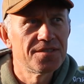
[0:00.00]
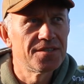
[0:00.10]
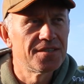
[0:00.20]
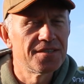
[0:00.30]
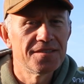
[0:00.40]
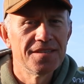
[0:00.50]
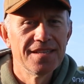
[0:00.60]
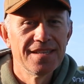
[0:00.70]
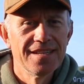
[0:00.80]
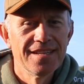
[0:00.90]
So
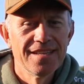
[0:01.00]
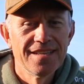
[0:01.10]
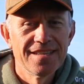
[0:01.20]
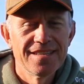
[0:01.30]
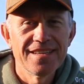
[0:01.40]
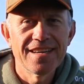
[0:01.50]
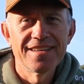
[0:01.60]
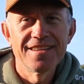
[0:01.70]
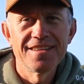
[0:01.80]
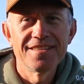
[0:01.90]
yeah,
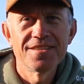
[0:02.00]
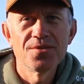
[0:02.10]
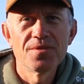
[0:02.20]
until